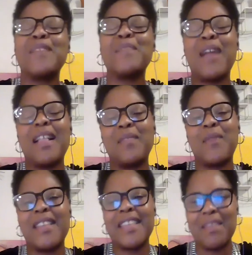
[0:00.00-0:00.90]
You probably
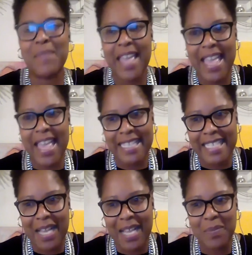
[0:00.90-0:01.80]
want to give me a heads
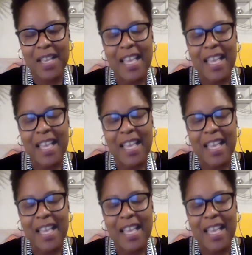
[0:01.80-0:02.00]
up,